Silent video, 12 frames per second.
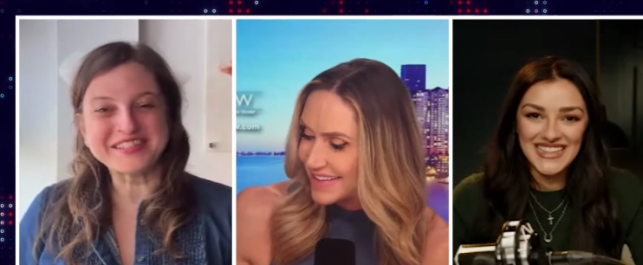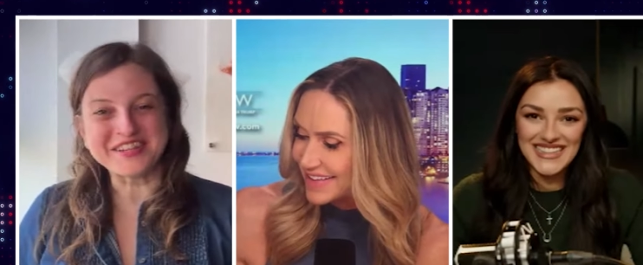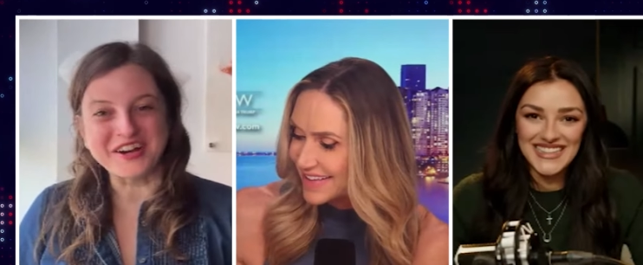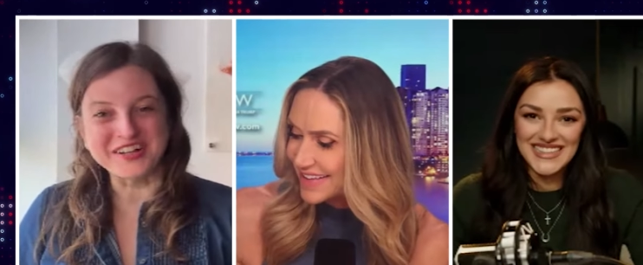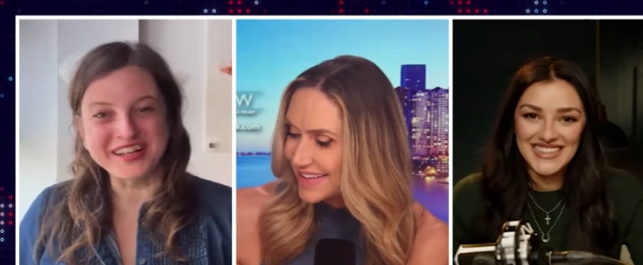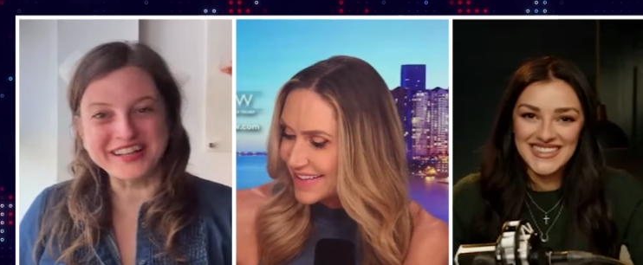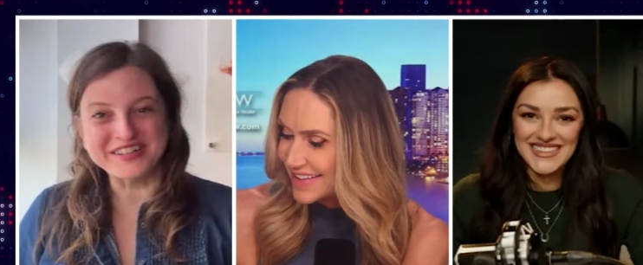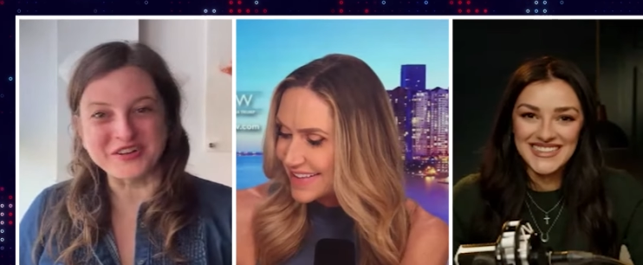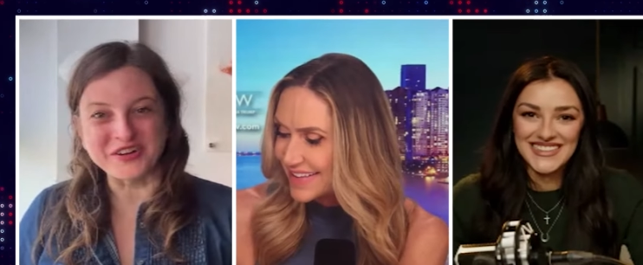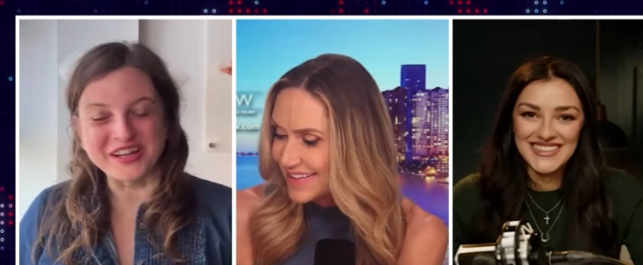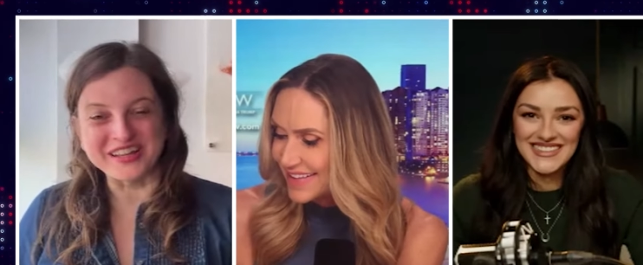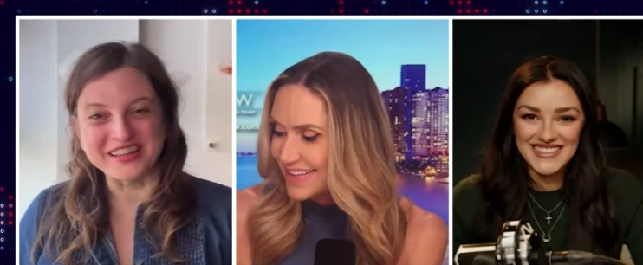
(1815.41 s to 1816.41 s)
Speaker 1: if starting
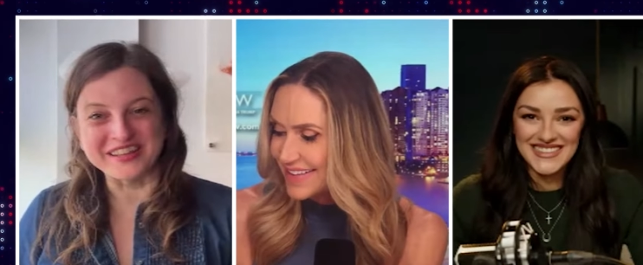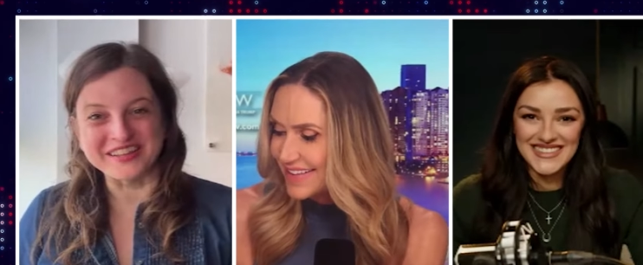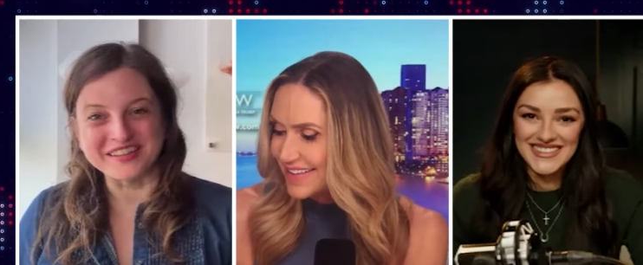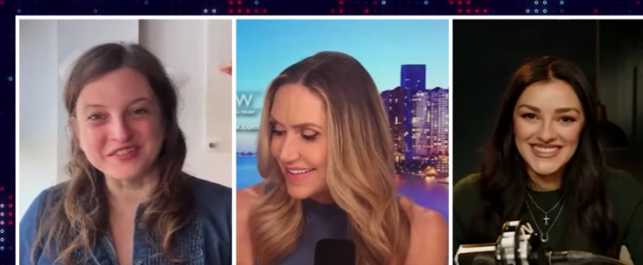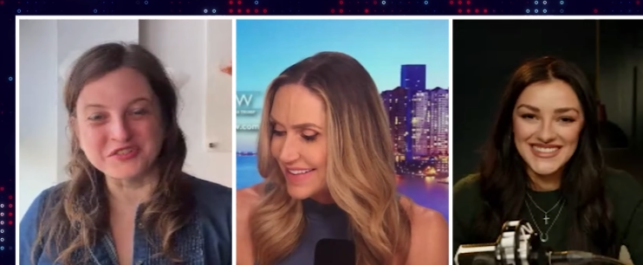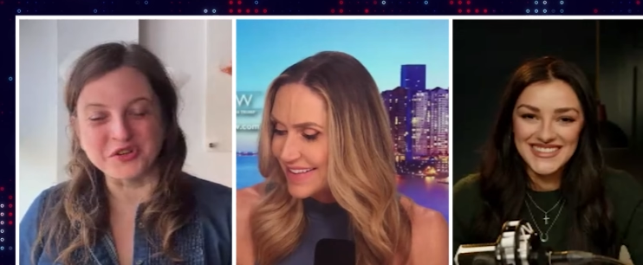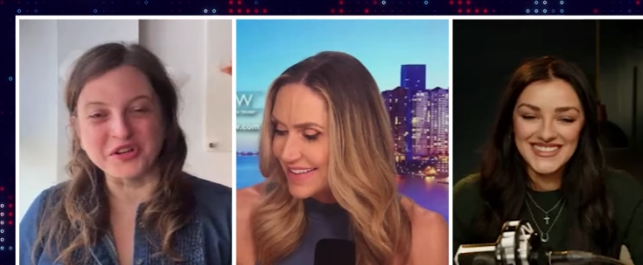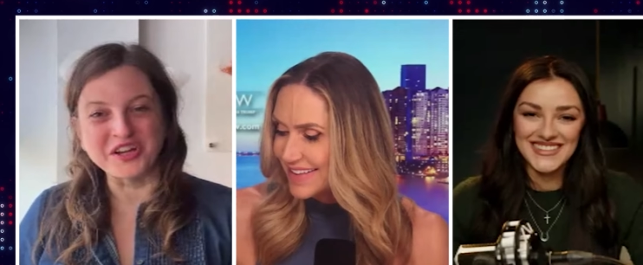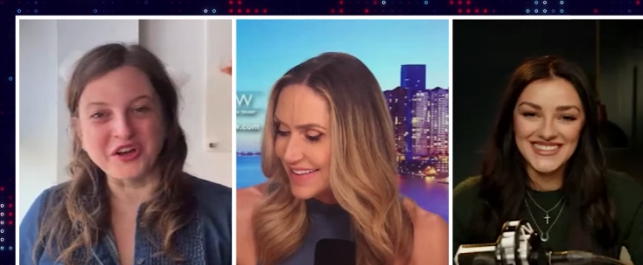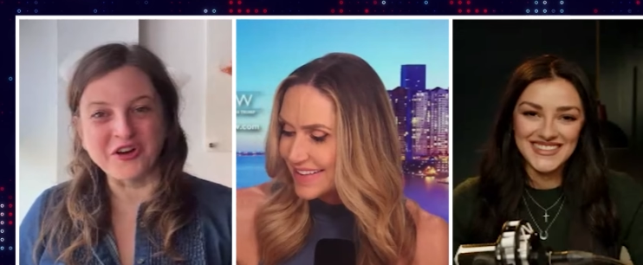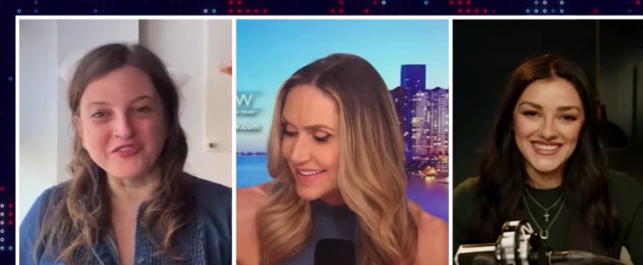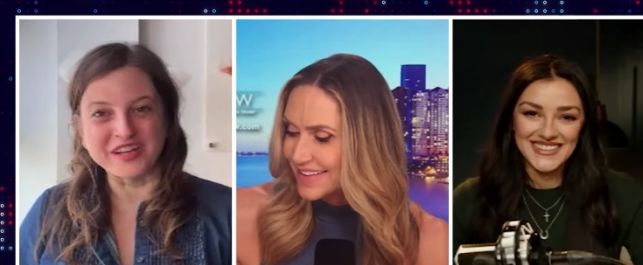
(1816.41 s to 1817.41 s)
during the
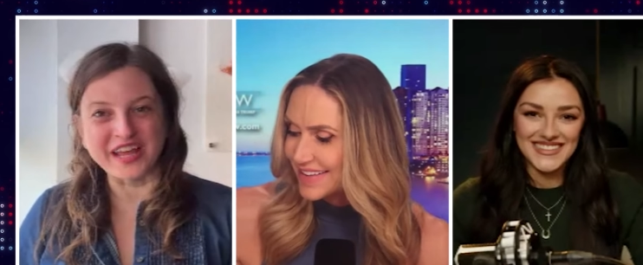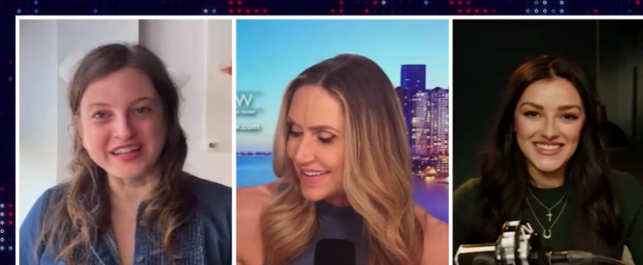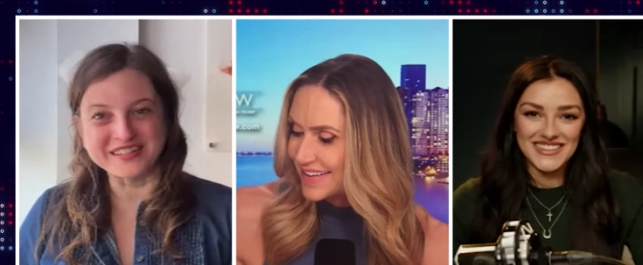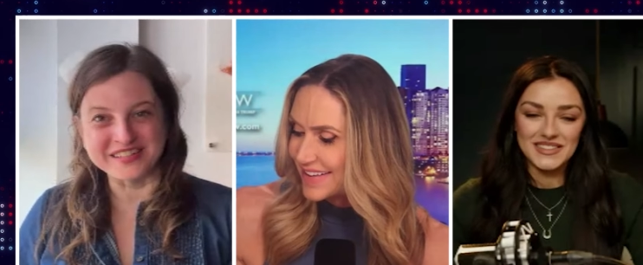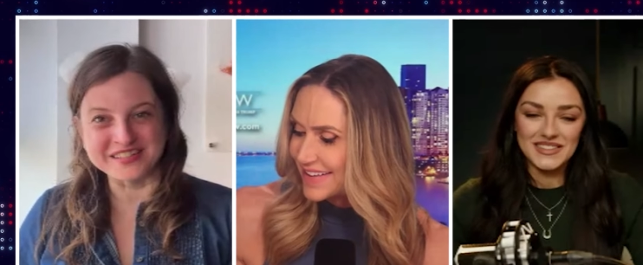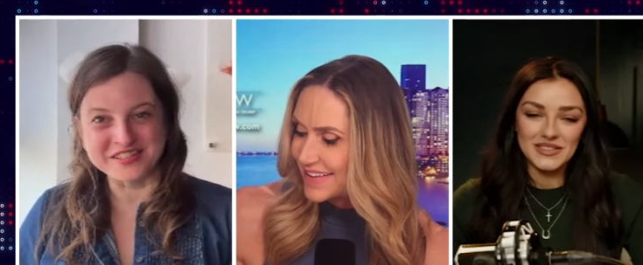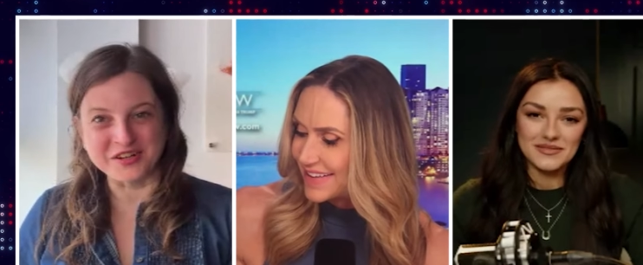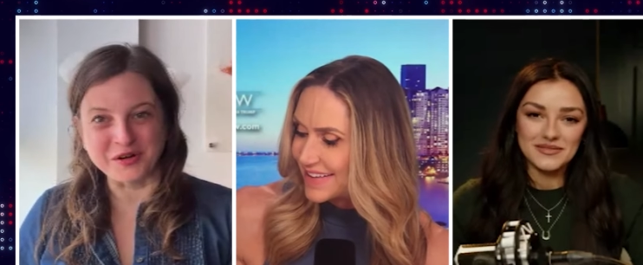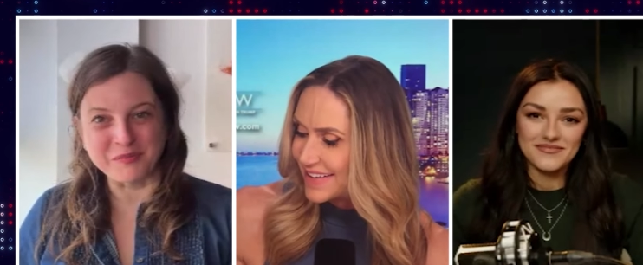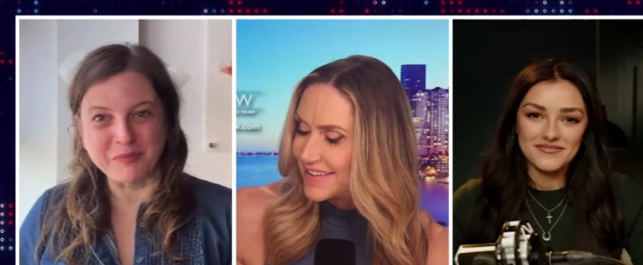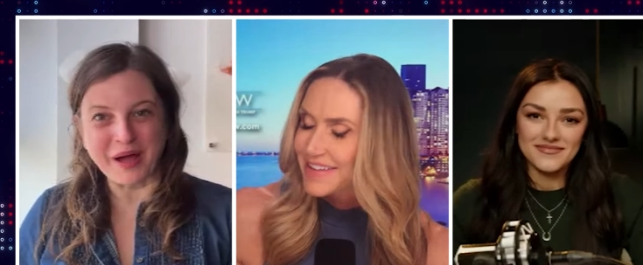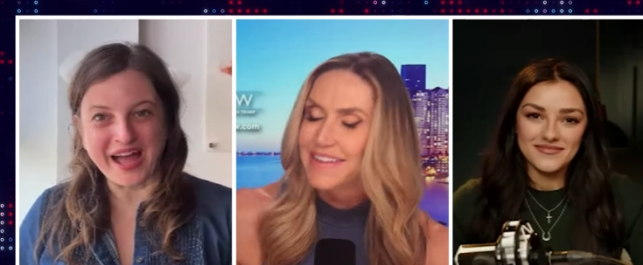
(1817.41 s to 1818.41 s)
during COVID, I did
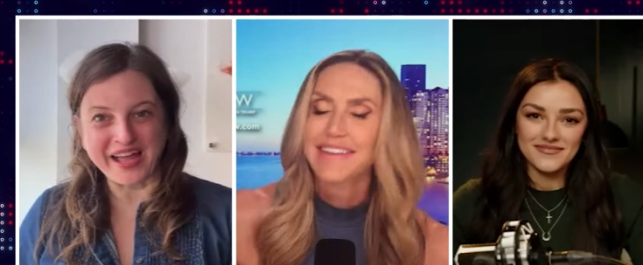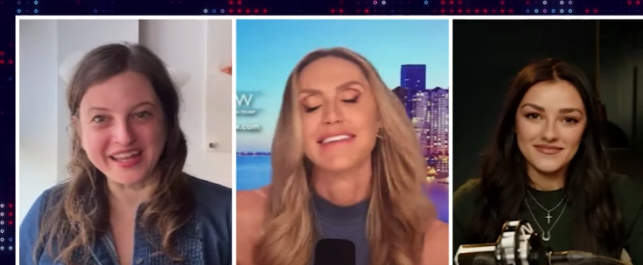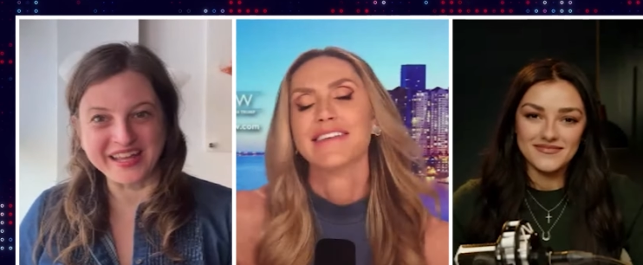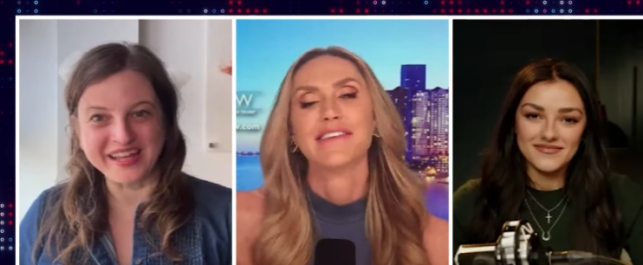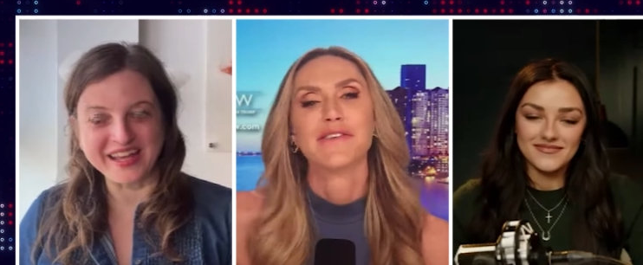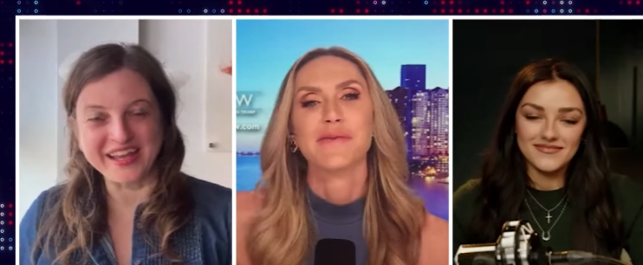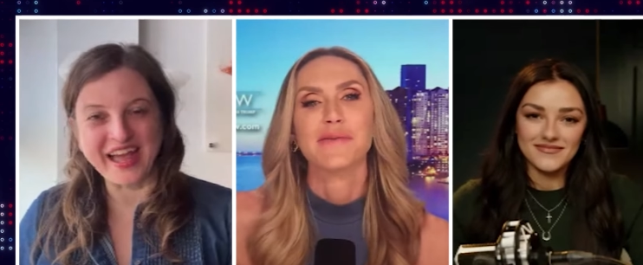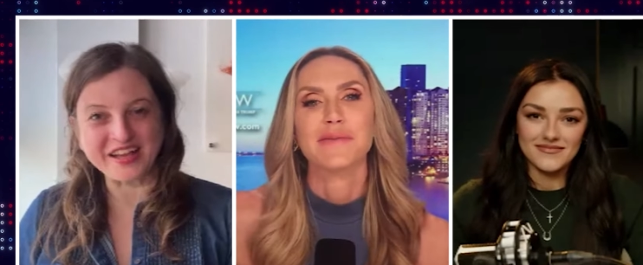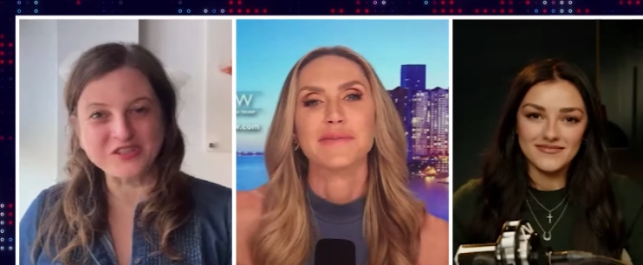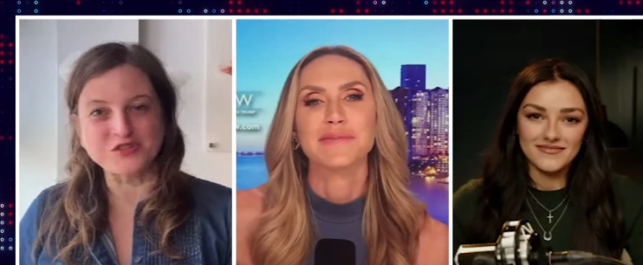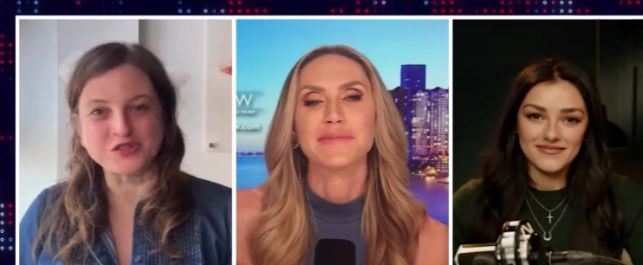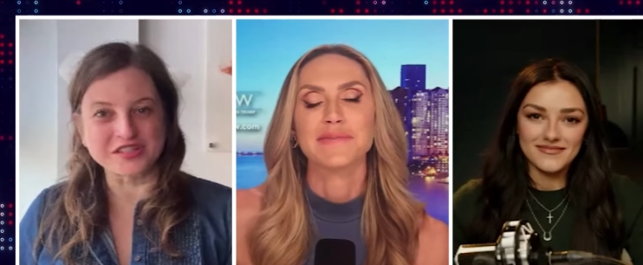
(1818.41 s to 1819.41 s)
start buying
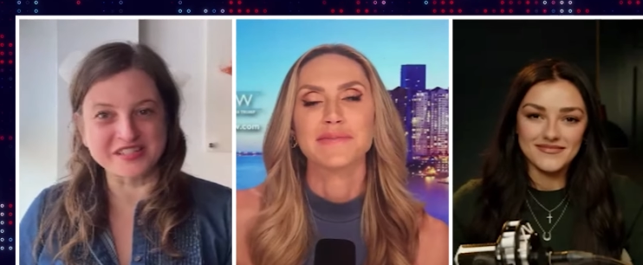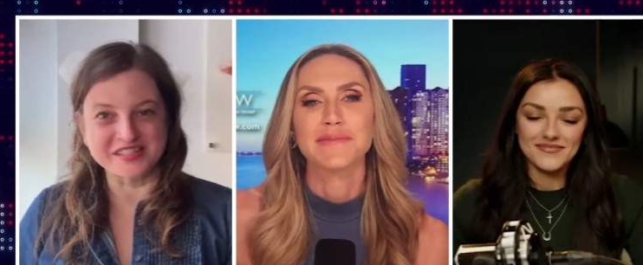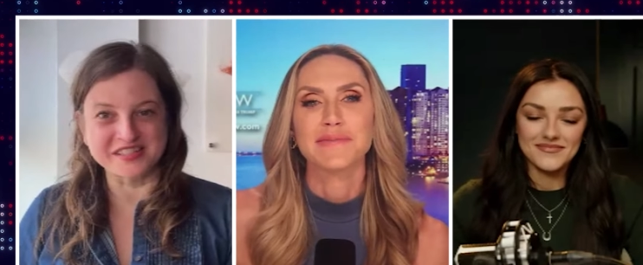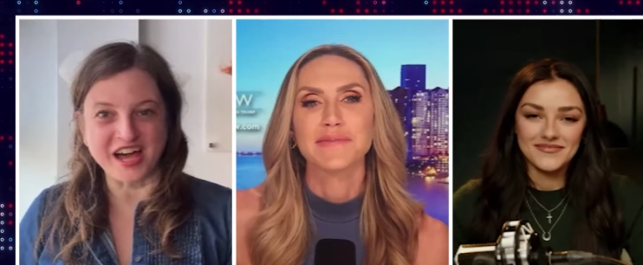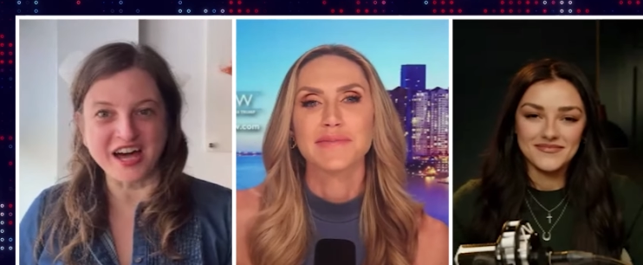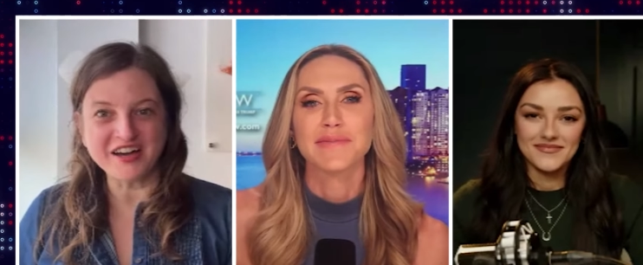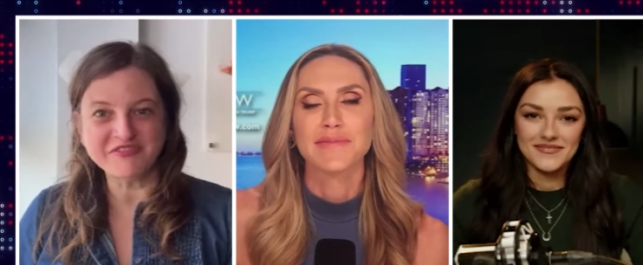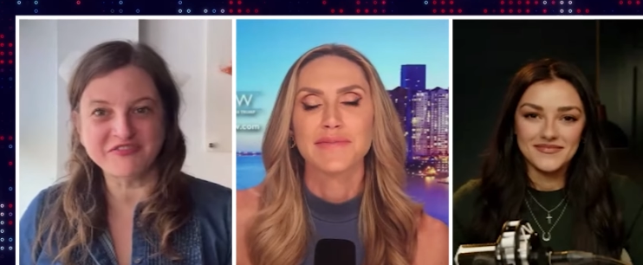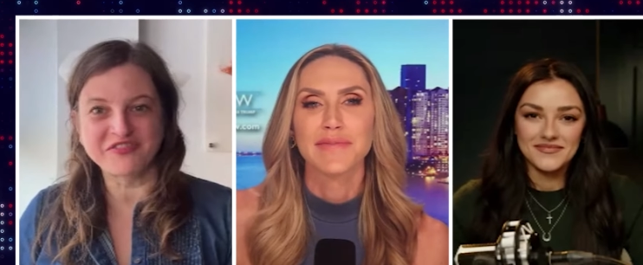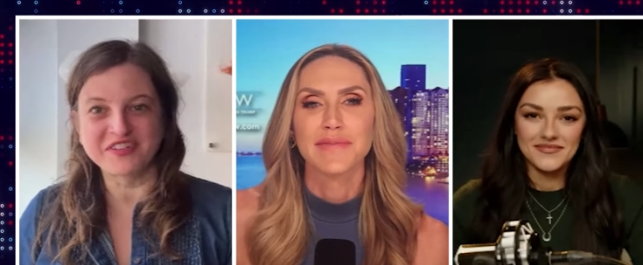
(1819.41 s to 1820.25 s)
extra stuff.